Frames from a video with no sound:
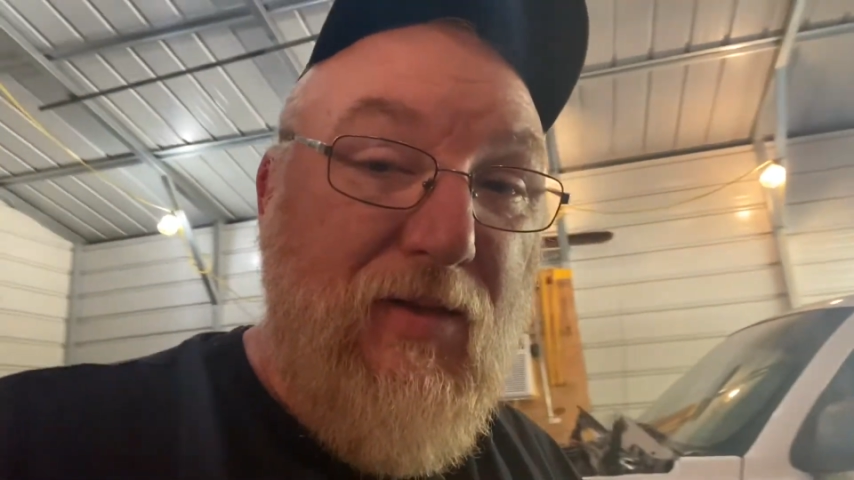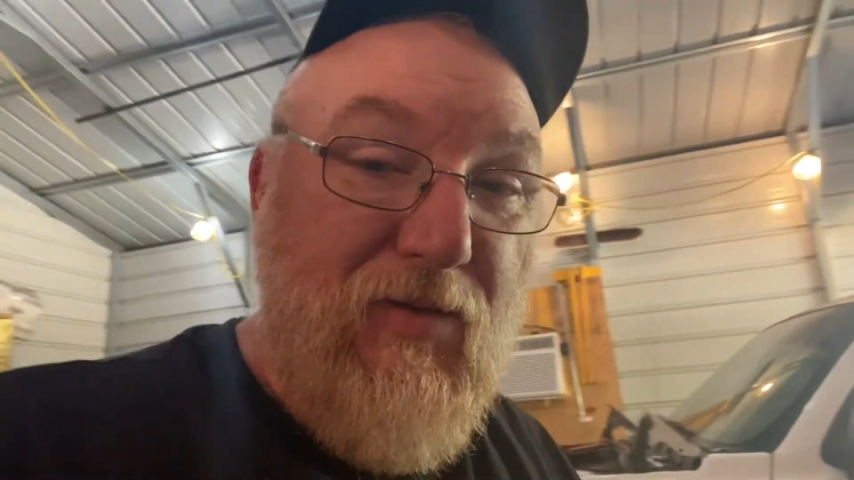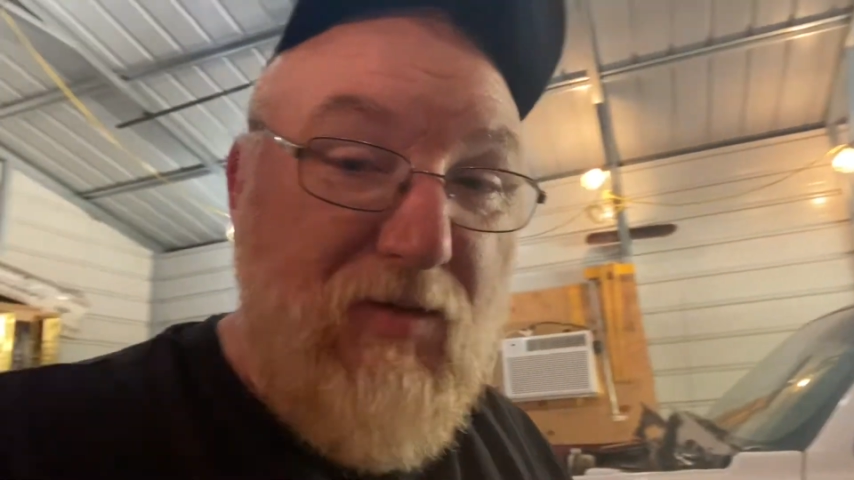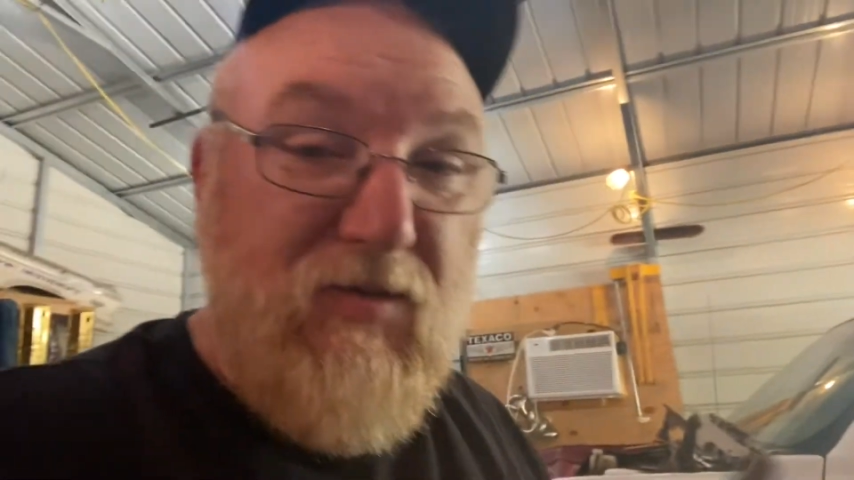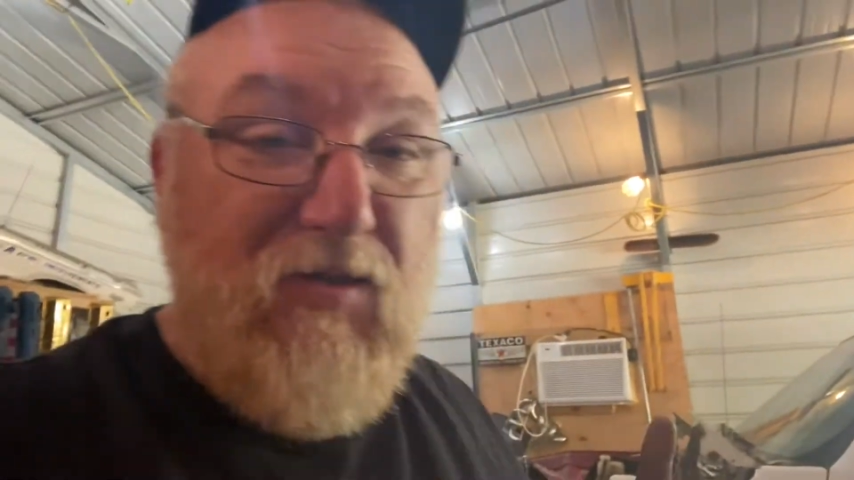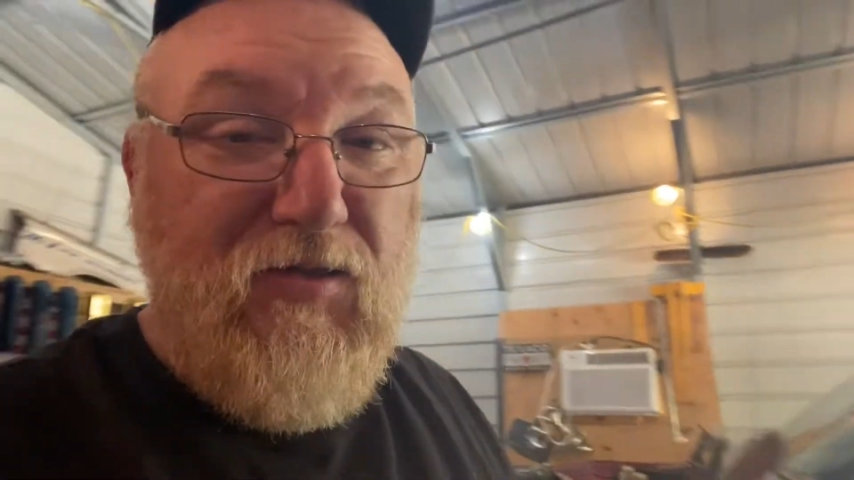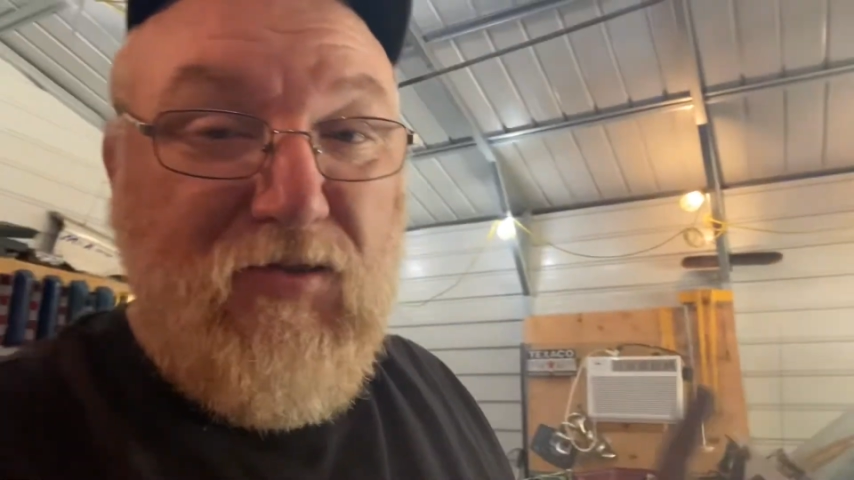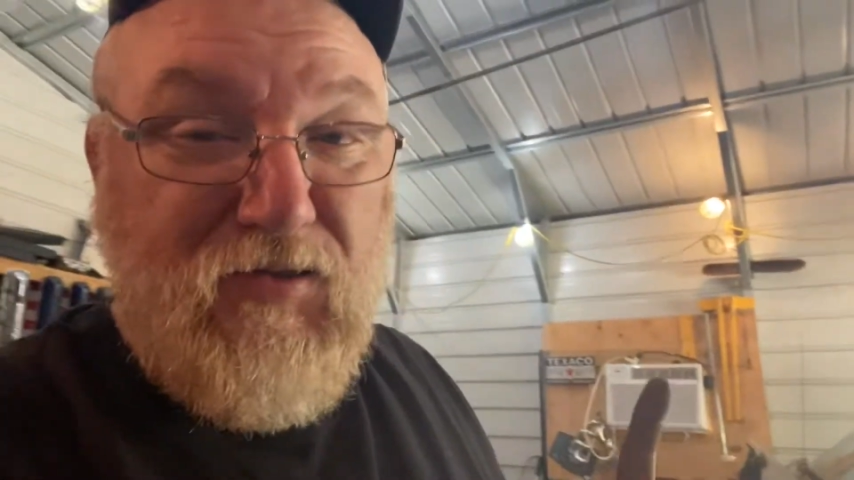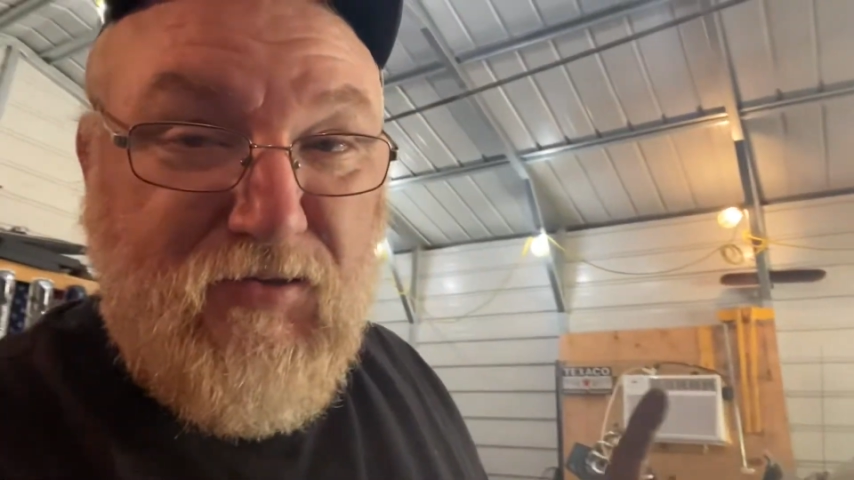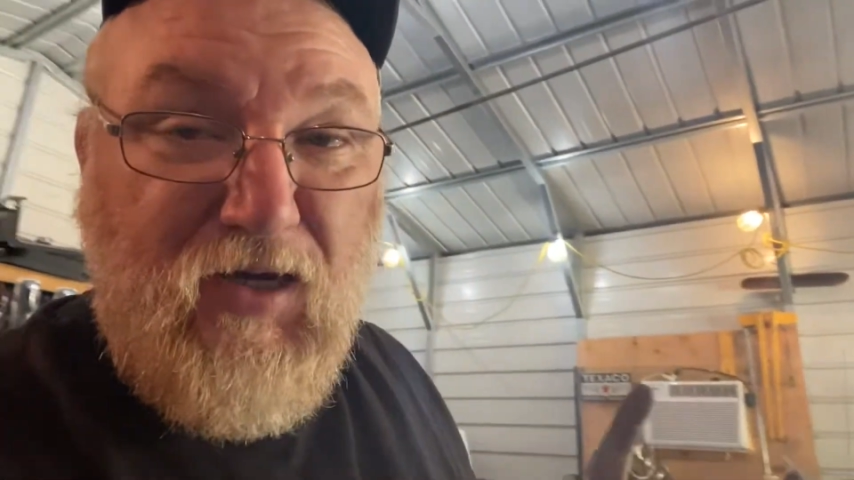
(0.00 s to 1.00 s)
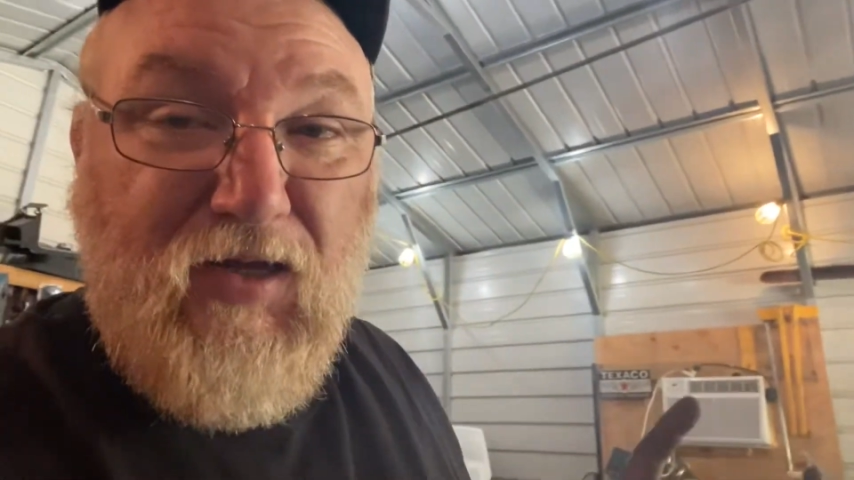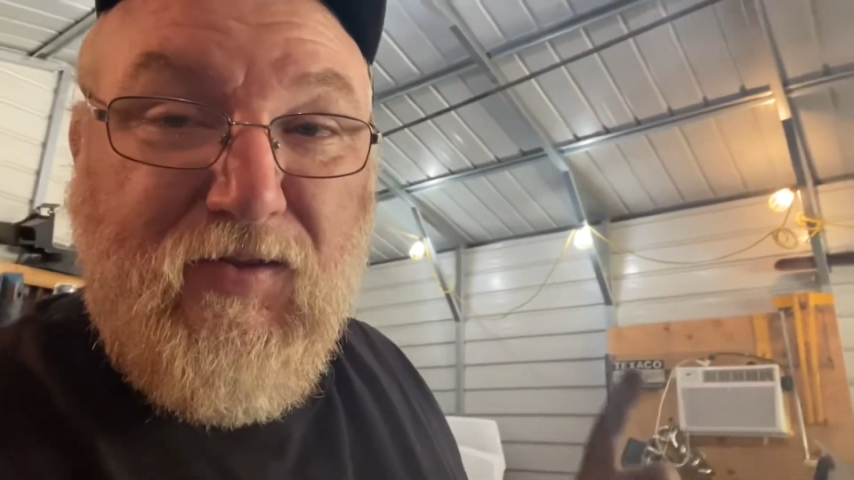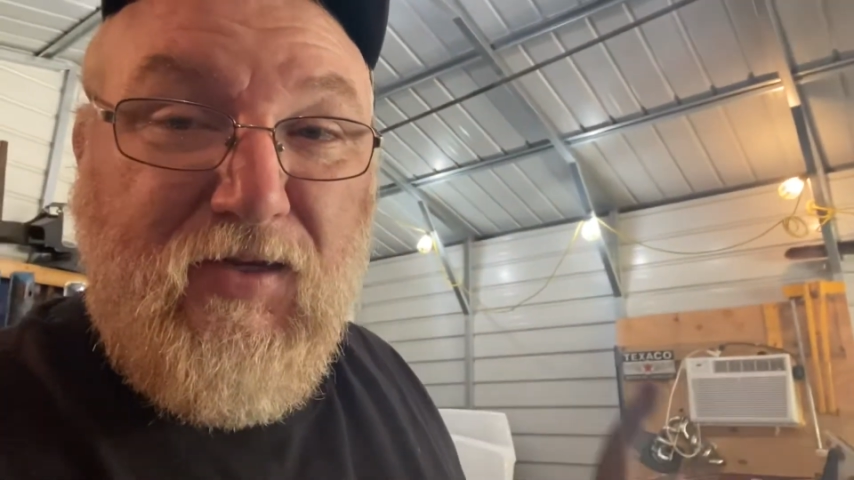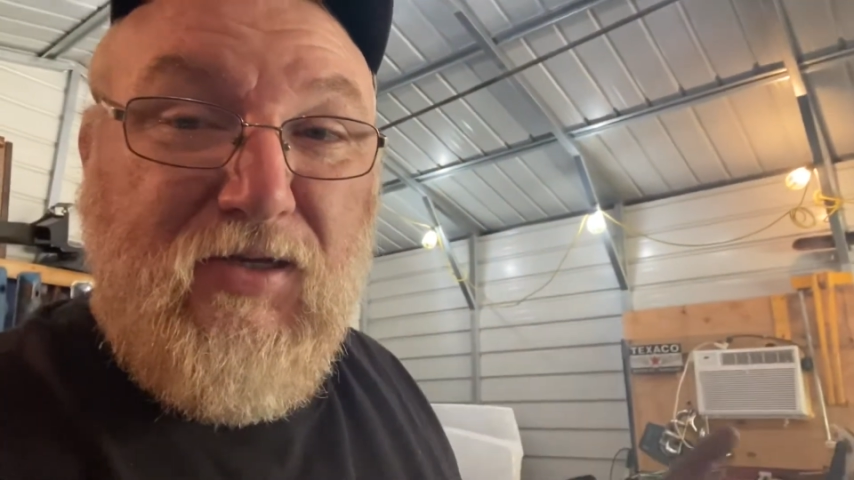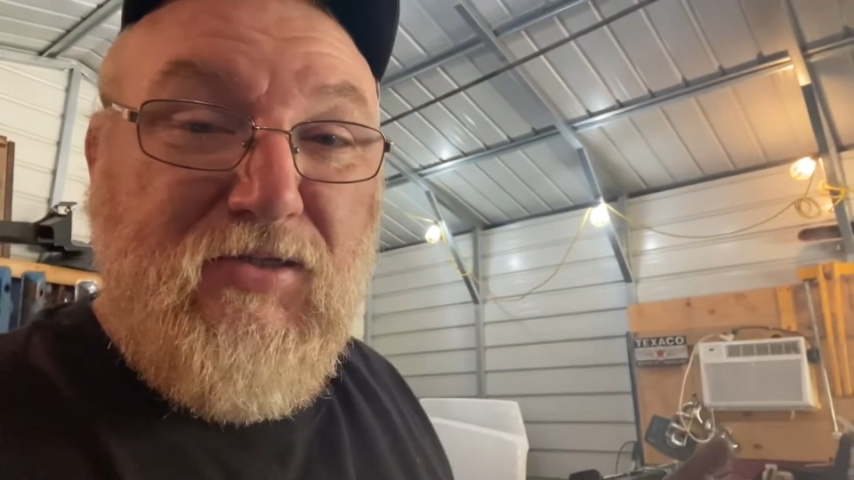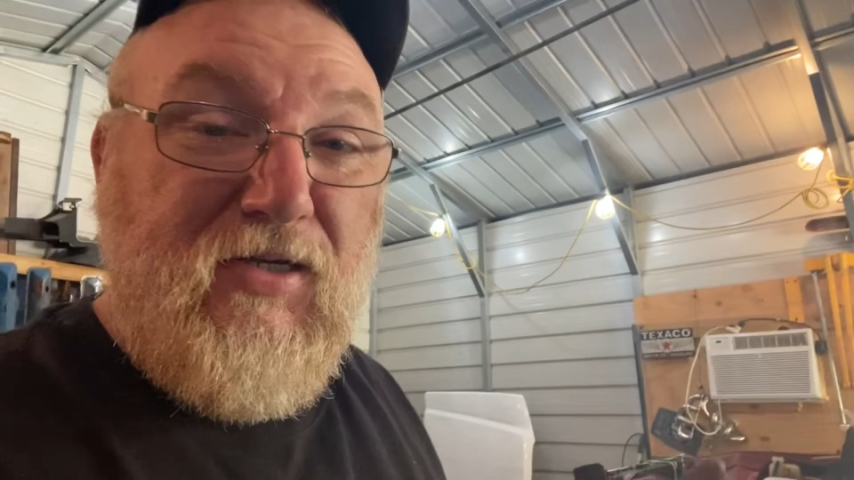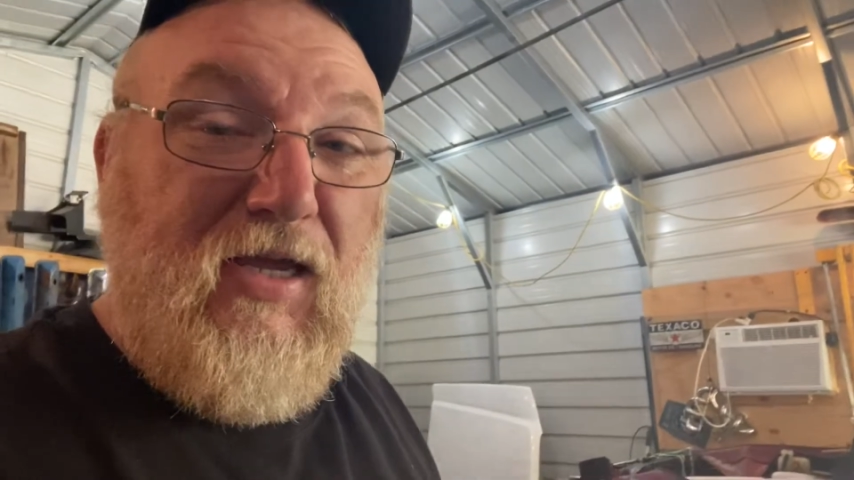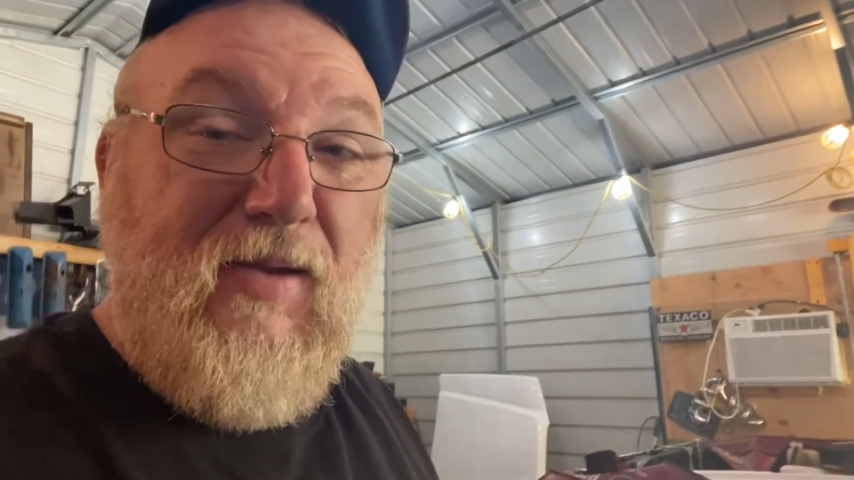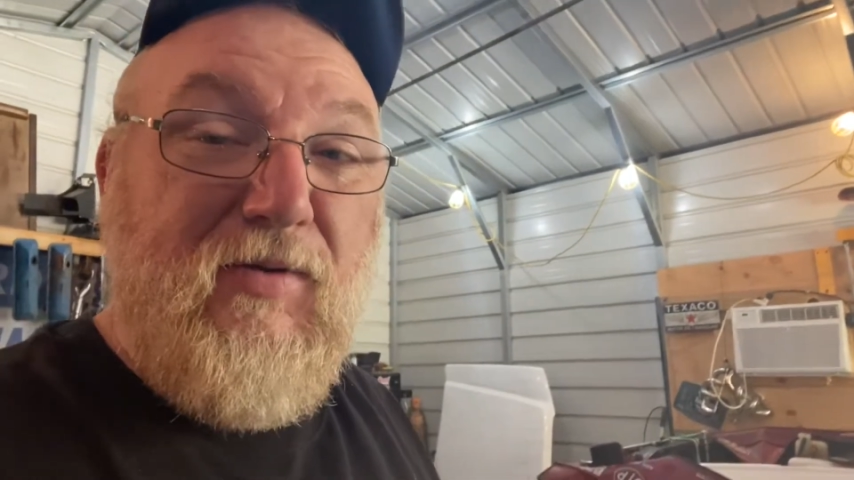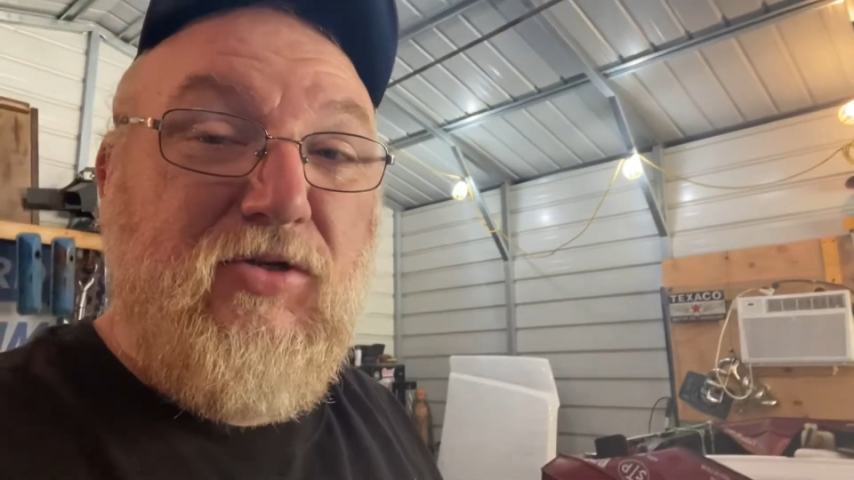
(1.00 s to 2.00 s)
that this engine is not the engine that
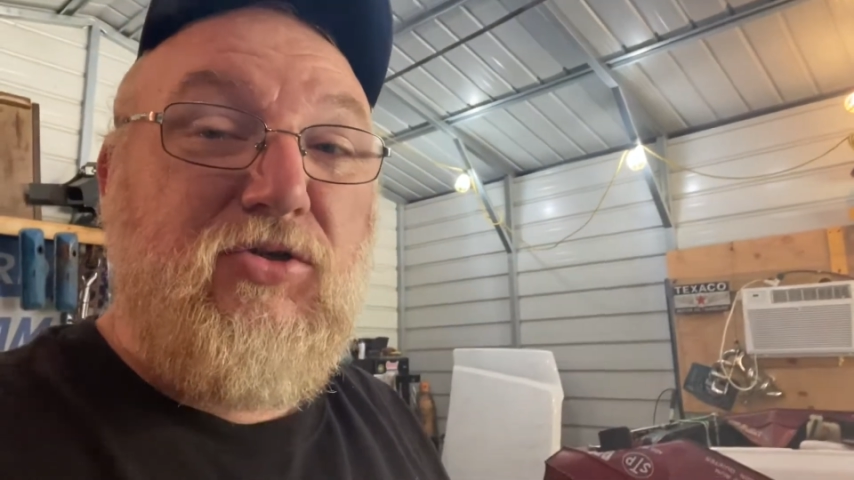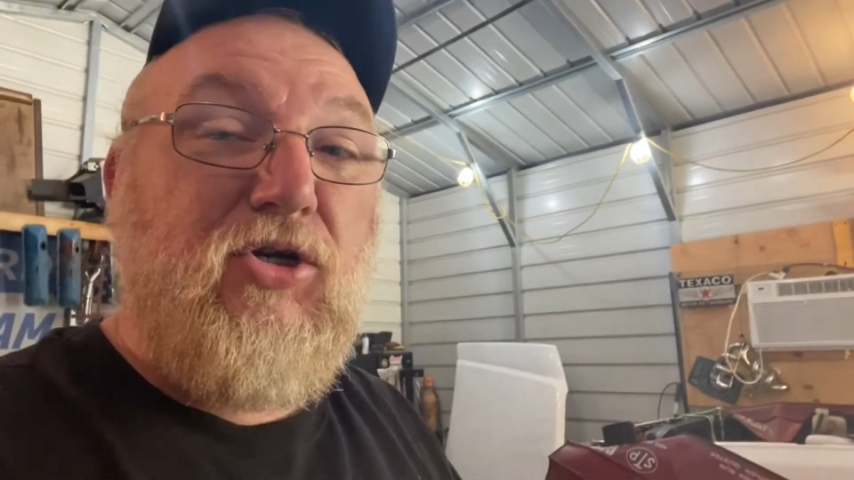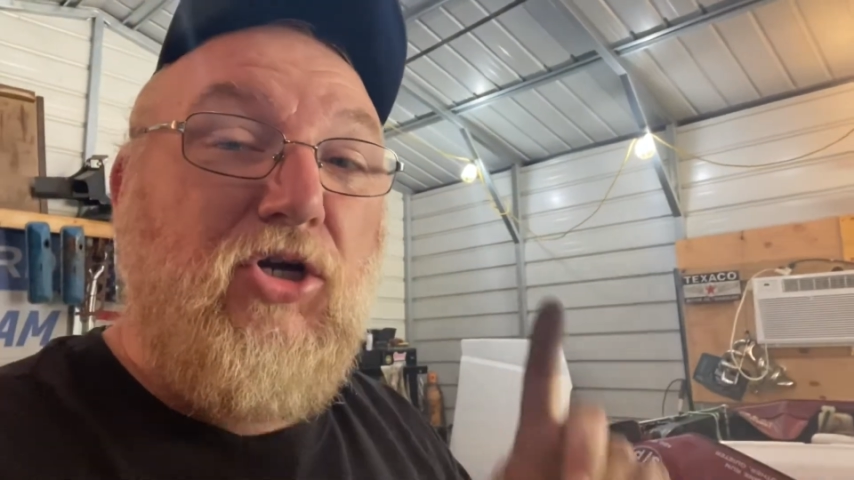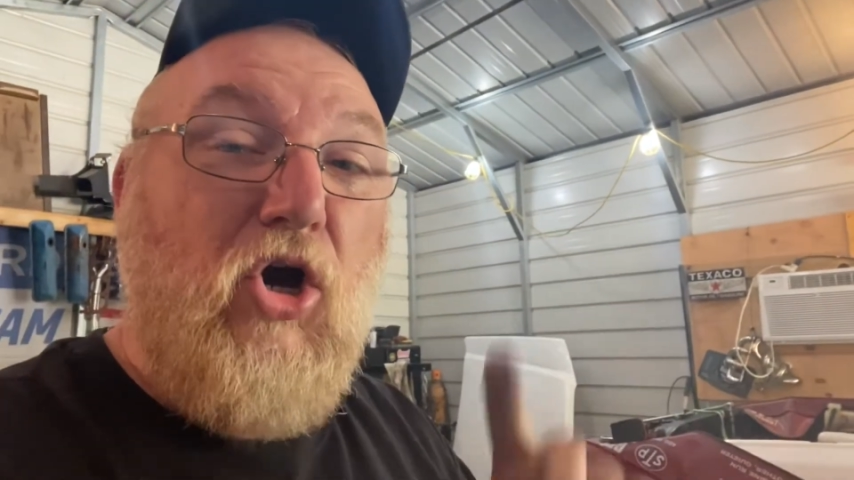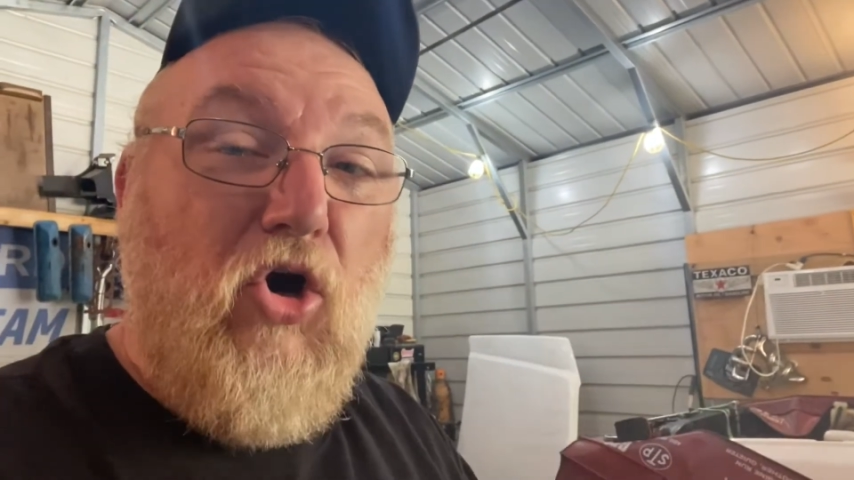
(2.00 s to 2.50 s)
came in this truck,